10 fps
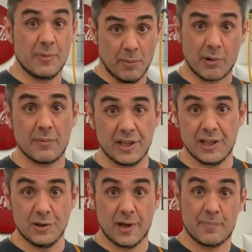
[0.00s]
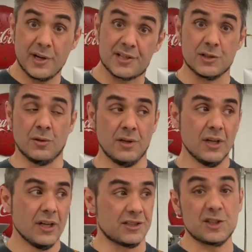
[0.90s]
And I'm probably going to do that pretty soon
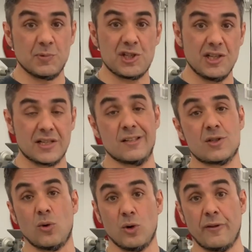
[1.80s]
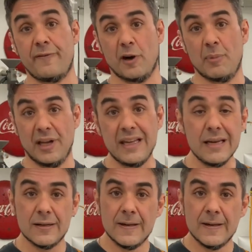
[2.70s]
because this machine tends to hold a fair bit of heat,